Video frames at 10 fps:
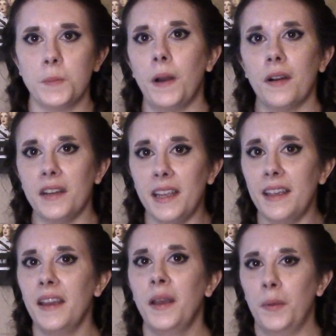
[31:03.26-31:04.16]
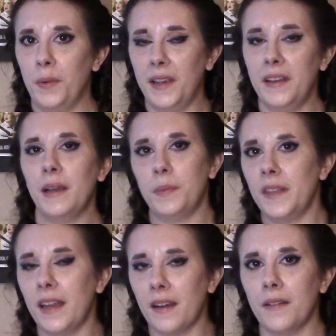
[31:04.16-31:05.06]
party will end up
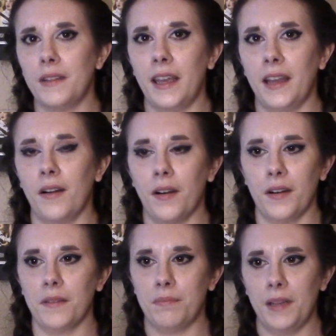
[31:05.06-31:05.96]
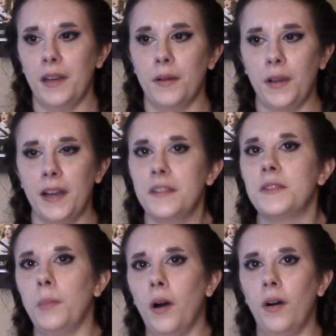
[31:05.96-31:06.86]
there that are, you know, kind of
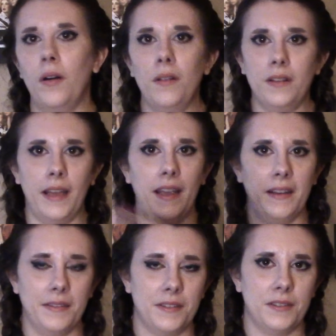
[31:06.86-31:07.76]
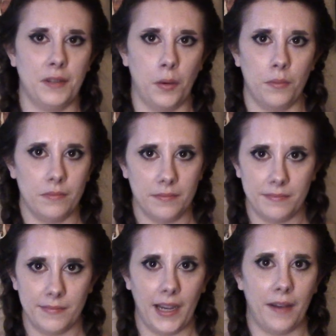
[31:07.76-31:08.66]
small and don't
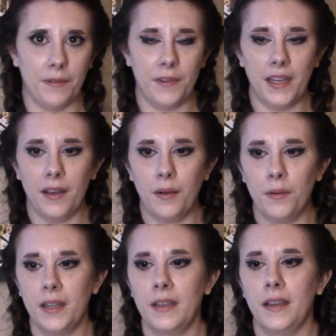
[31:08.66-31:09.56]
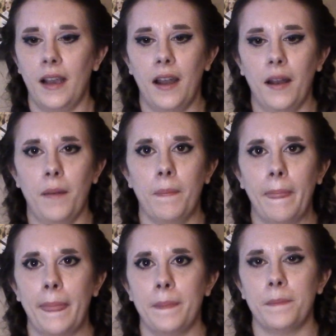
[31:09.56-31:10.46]
have a video.
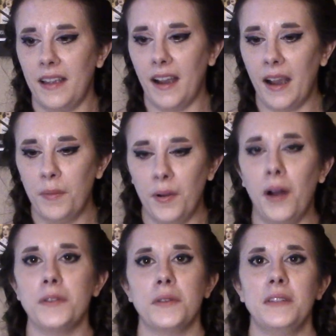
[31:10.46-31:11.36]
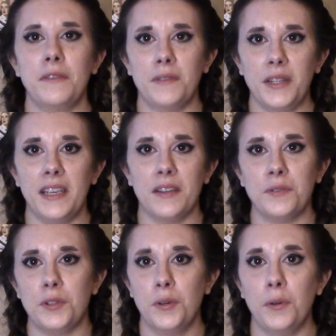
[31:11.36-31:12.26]
I will also leave a
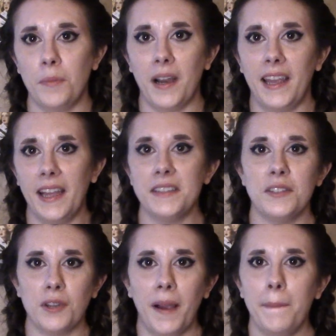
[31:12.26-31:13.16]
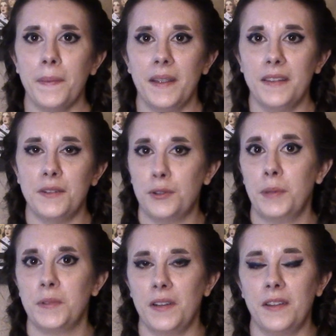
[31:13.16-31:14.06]
link to my Etsy shop in the
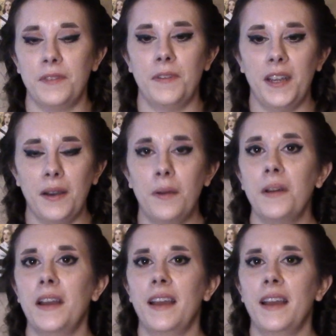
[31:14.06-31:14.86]
description of this video,